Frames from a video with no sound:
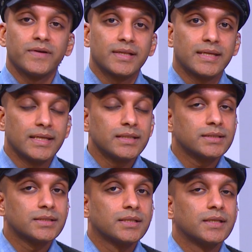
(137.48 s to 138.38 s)

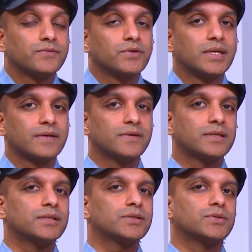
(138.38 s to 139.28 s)
guilt if you give
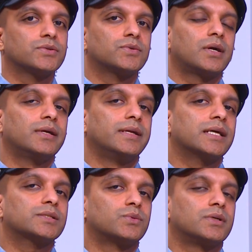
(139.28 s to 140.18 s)
in to our
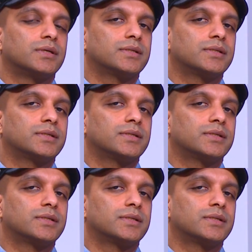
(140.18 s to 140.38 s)
next word,